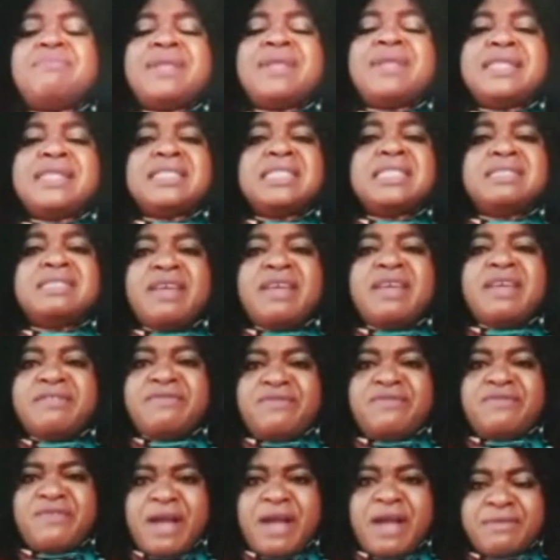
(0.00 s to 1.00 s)
place is very
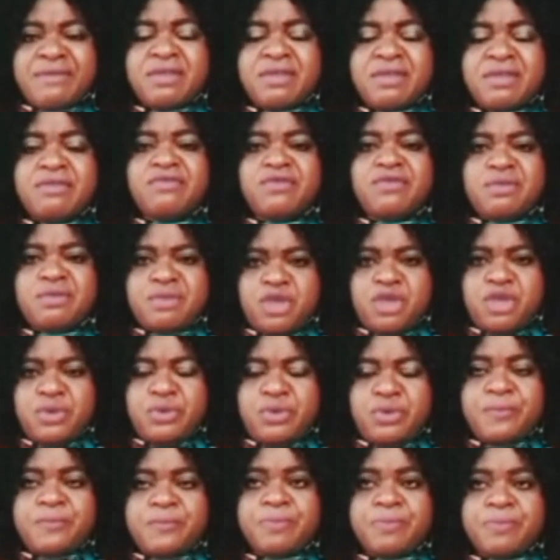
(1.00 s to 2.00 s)
far from
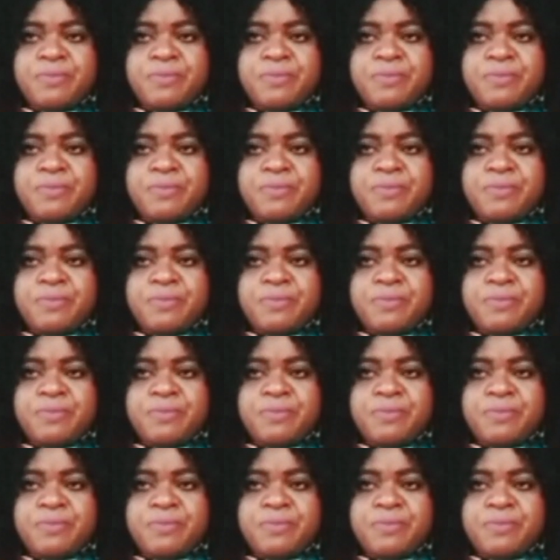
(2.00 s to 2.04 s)
you?